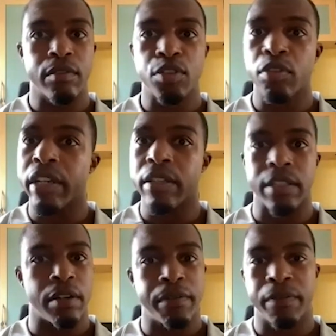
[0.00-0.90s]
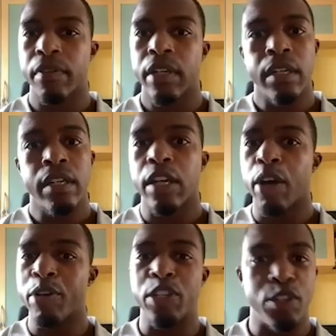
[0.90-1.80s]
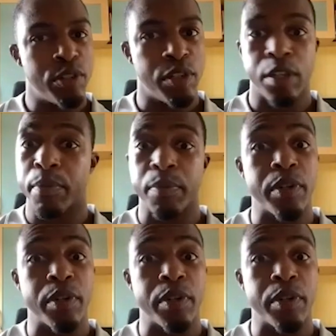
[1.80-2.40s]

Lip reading: try it yourself, go on YouTube,